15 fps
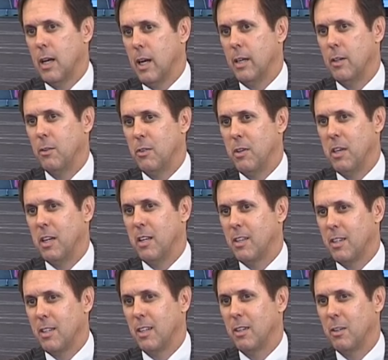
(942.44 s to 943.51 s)
I don't think
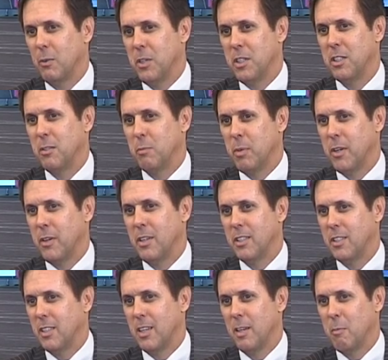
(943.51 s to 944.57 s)
recent
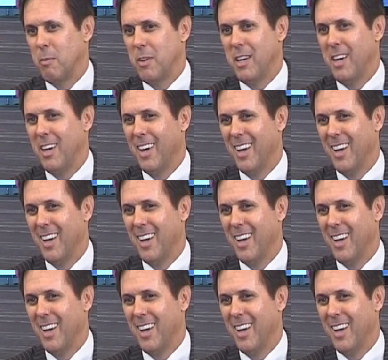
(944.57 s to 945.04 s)
periods can be,